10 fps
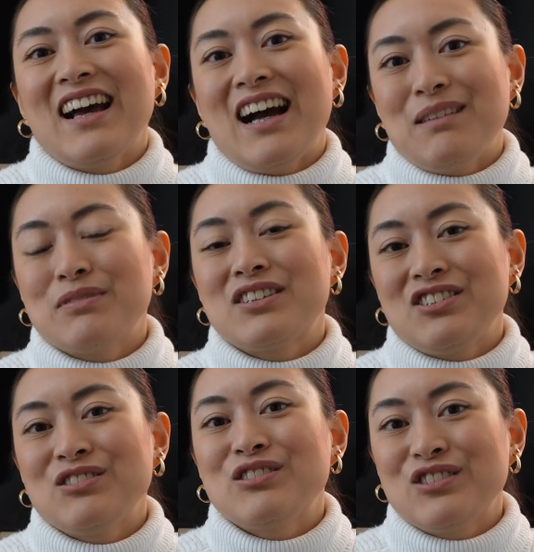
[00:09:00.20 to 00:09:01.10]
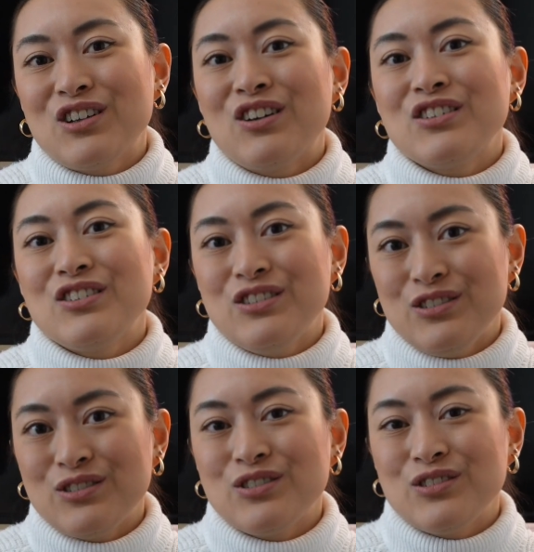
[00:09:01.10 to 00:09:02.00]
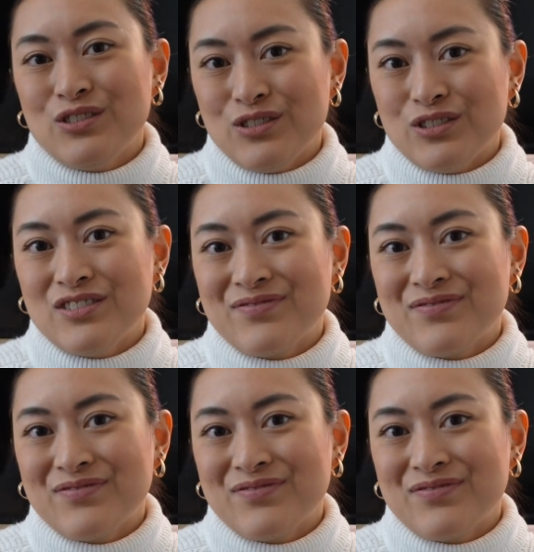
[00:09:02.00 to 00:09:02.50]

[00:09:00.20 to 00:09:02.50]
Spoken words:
I'm still not used to do.